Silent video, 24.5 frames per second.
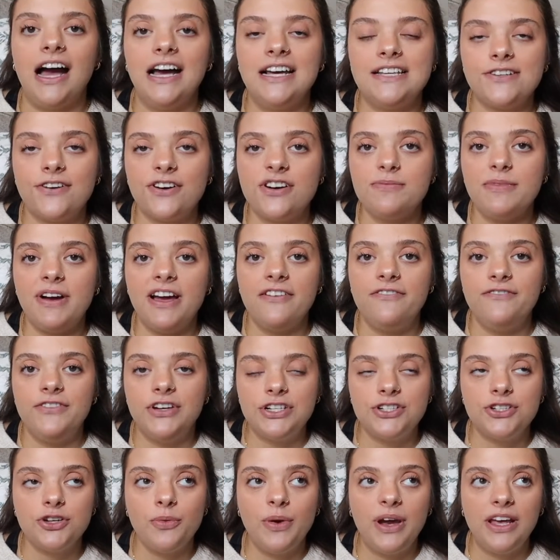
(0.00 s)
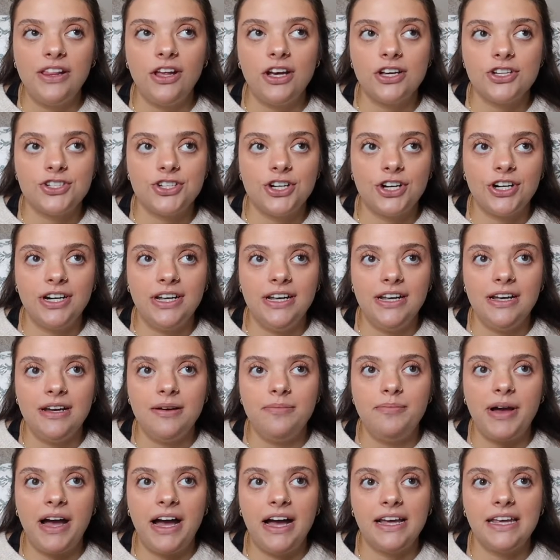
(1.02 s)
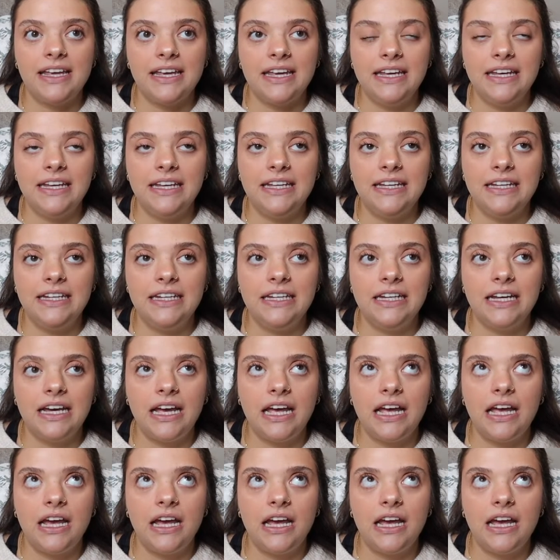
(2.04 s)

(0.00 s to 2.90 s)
I started my official weight loss journey back in,